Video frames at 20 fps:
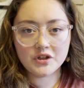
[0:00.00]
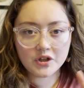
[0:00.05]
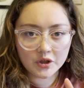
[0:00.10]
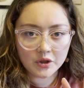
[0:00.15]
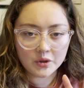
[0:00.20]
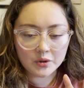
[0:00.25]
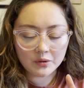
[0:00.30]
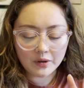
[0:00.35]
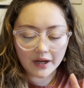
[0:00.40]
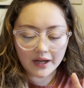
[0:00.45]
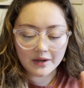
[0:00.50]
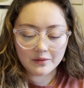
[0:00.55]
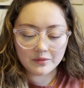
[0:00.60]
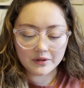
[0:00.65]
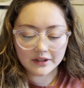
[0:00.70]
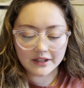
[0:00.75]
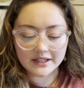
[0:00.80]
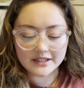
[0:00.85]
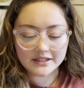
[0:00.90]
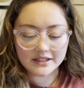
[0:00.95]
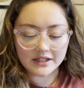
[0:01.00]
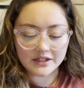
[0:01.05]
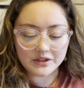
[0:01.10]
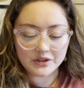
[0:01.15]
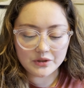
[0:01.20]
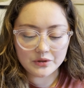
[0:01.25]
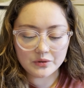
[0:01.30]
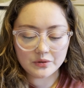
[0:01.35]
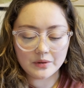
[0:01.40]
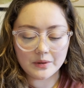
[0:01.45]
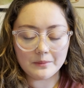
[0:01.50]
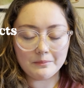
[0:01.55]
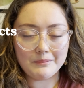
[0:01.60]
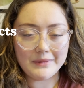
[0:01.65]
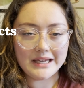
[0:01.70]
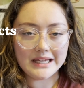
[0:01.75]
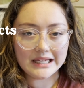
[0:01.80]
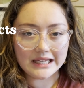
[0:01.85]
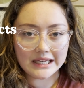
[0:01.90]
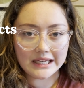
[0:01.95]
Two, I will continue
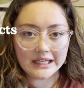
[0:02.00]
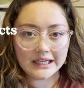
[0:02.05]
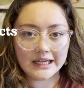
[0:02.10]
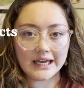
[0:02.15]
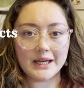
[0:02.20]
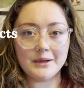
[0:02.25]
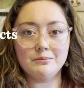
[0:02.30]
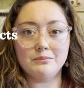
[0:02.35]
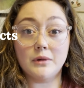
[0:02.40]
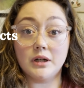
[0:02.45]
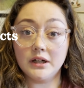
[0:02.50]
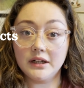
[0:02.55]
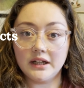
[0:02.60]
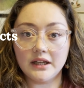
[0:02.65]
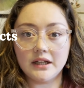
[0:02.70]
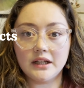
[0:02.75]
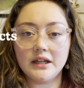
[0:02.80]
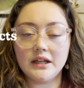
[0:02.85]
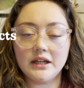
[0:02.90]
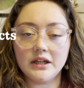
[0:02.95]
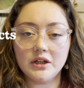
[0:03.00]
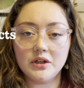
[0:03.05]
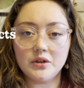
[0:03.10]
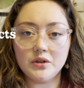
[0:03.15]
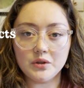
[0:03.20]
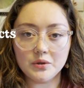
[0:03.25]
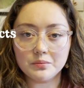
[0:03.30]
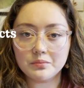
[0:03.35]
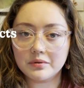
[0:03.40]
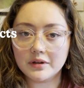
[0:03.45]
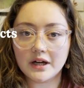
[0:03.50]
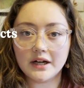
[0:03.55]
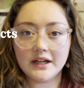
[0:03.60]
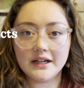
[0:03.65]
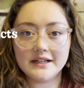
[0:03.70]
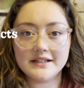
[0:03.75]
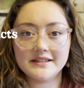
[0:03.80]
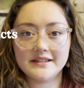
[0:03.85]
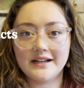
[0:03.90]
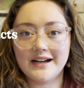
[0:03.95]
making and marketing new
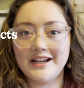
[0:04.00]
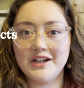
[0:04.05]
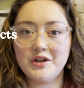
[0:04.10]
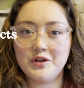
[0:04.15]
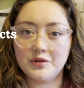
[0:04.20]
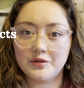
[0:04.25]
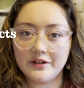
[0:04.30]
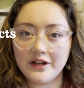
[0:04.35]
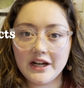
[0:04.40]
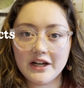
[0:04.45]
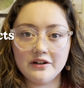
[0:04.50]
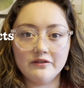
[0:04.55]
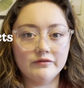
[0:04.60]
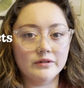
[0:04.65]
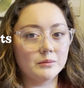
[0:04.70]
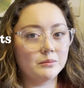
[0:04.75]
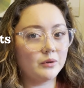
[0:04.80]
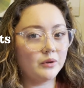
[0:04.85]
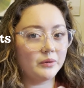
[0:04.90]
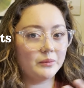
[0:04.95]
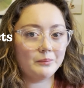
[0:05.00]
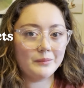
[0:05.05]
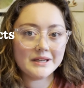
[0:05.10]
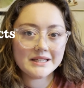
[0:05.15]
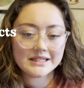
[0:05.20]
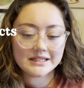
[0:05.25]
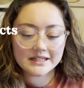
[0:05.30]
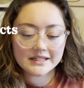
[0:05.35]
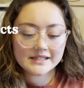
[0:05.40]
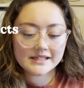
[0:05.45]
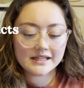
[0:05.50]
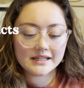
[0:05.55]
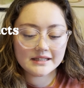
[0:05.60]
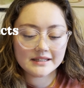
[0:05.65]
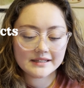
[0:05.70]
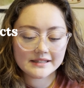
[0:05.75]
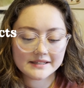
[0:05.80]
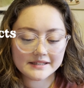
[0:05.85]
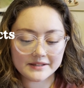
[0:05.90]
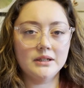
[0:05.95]
products that I create for both businesses.